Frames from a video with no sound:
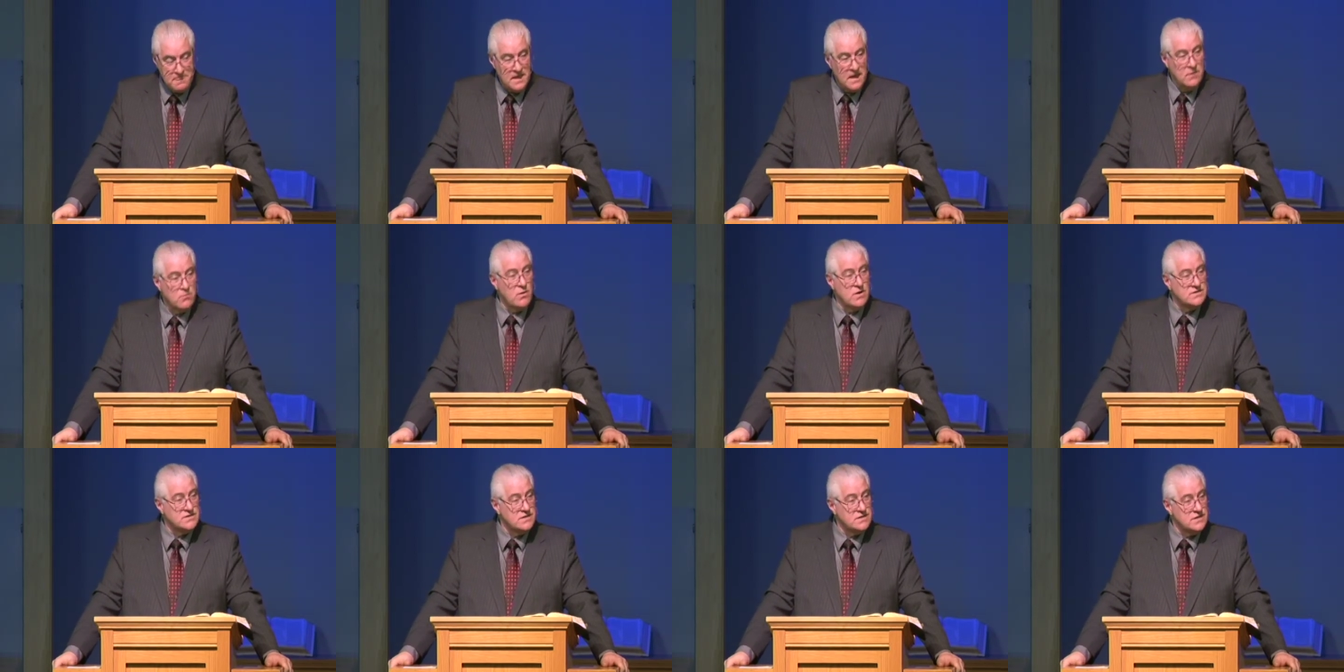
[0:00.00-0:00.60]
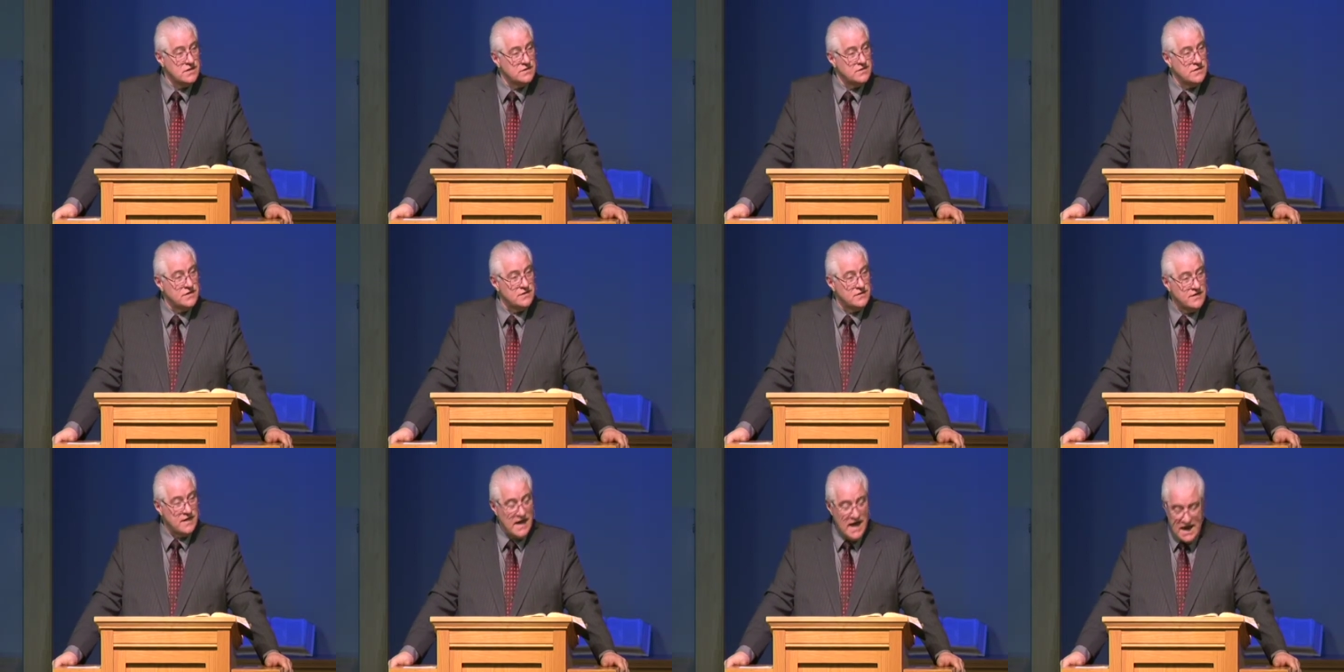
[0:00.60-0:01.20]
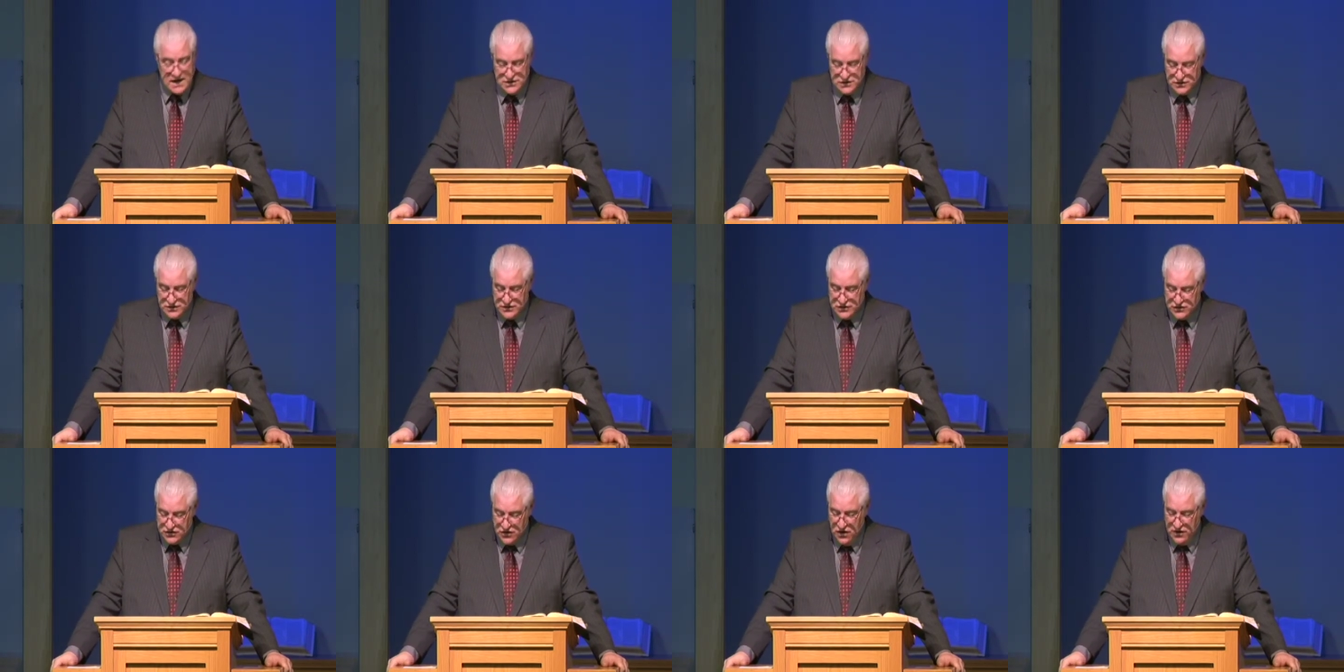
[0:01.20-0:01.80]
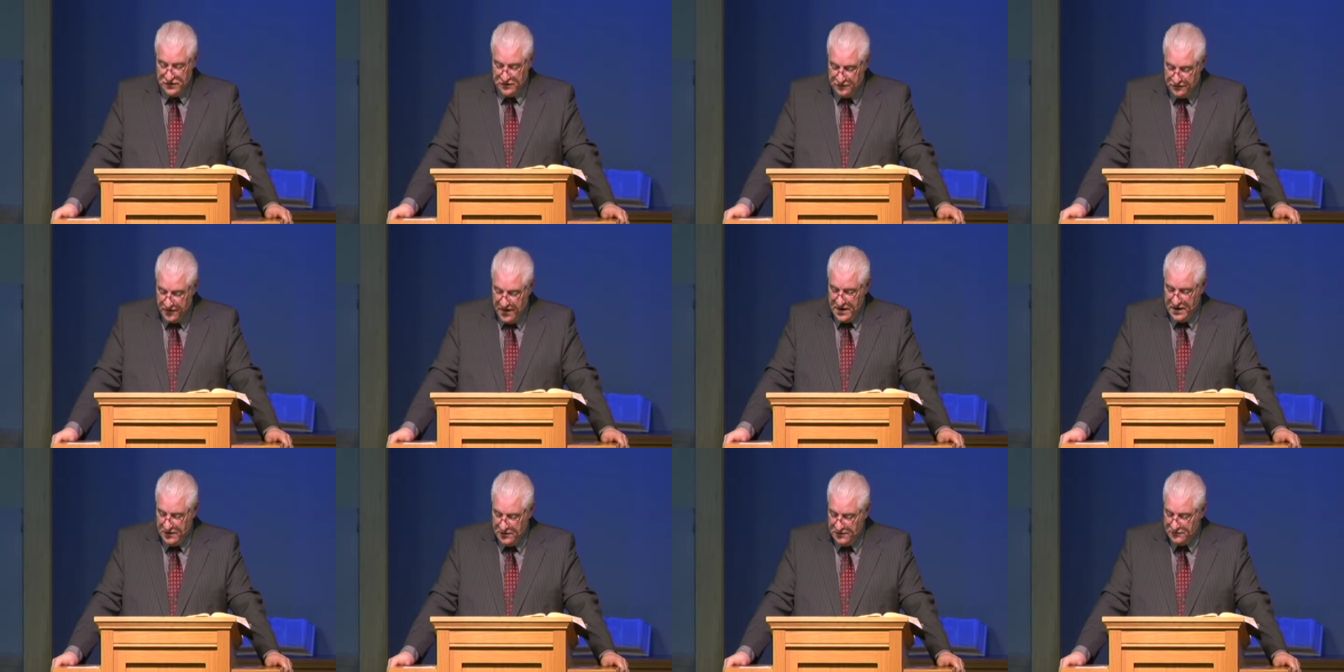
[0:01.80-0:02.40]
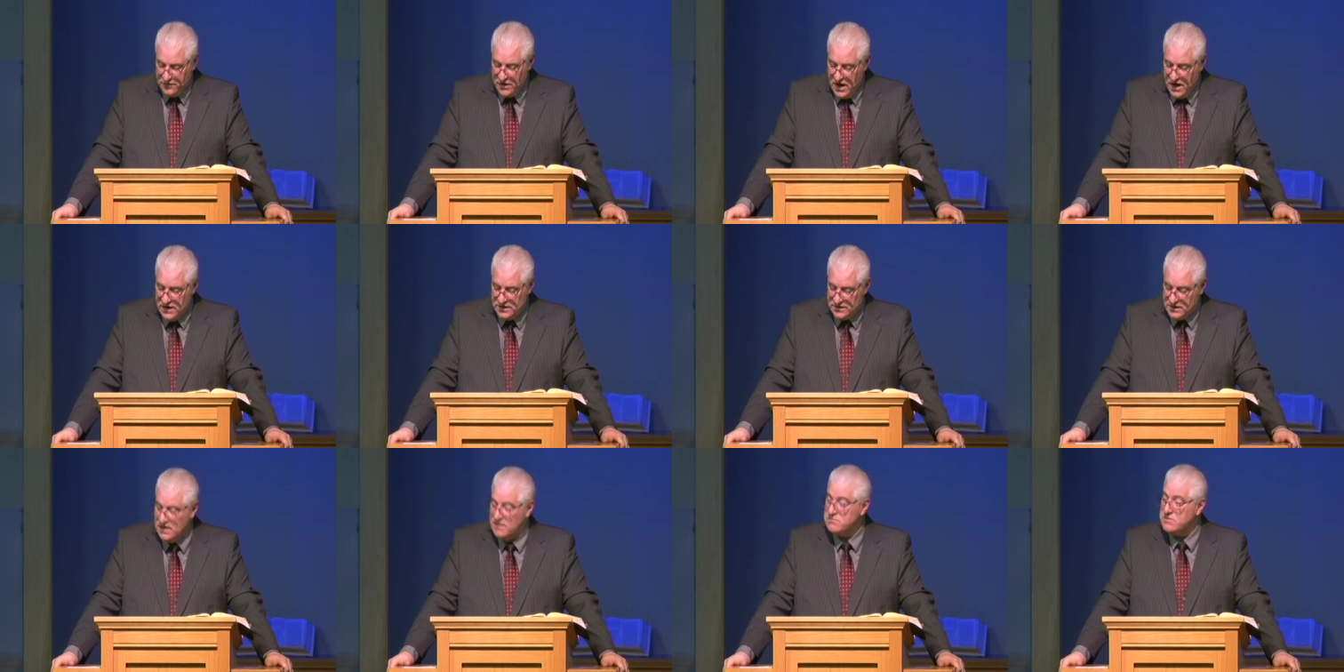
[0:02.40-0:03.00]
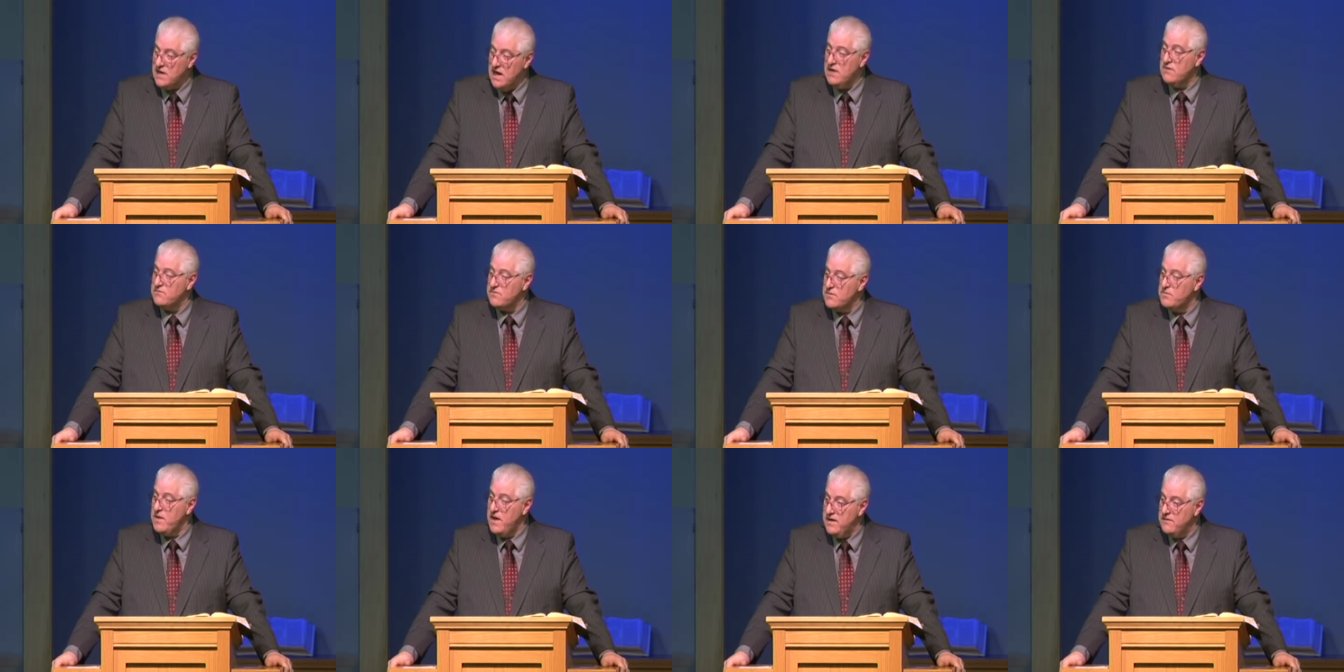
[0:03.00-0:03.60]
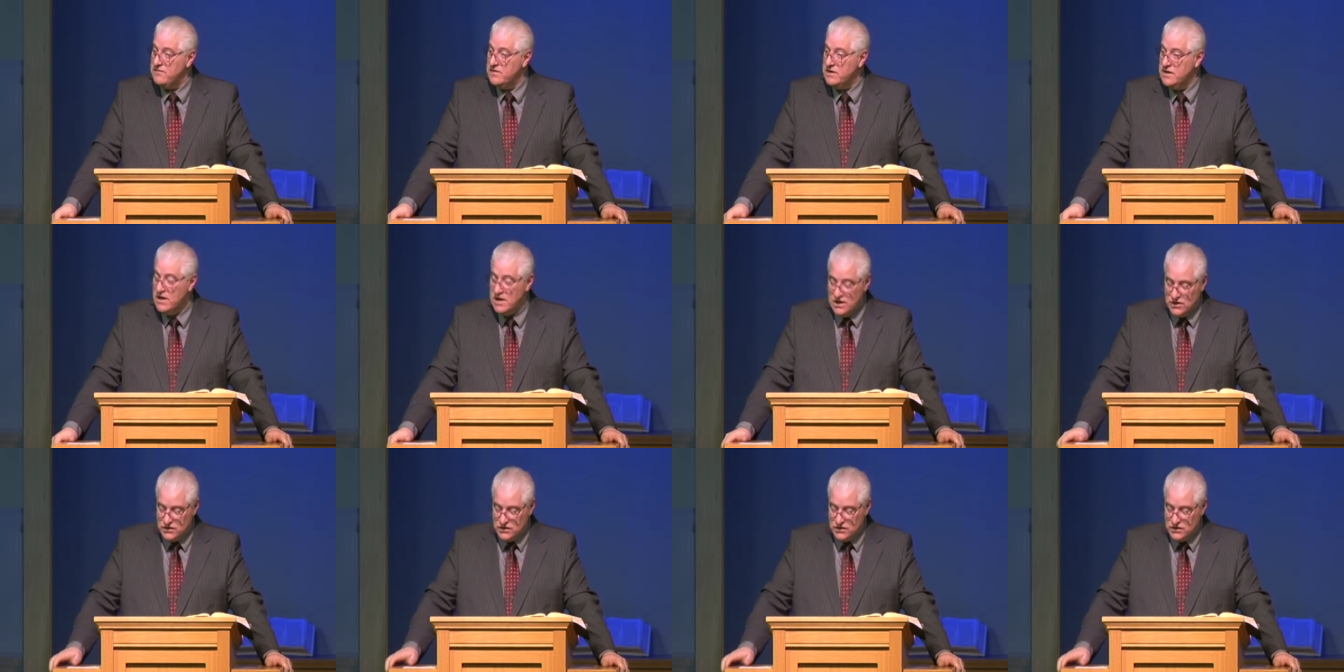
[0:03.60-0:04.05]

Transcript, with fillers: It wasn't until they actually saw the fire of God come down from heaven